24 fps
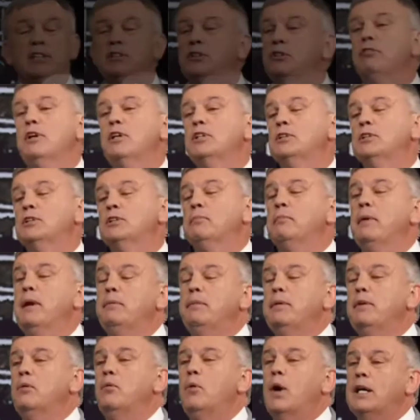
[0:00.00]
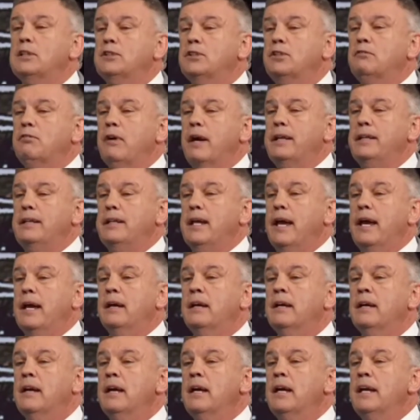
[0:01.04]
There's a reason maybe to watch it right there.
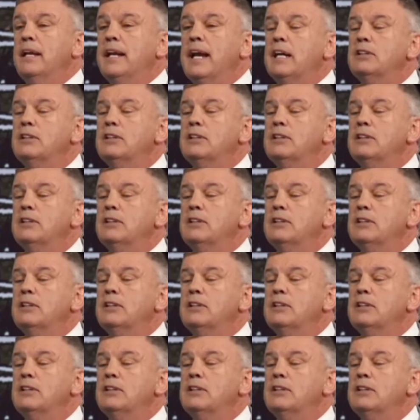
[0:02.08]
Yeah.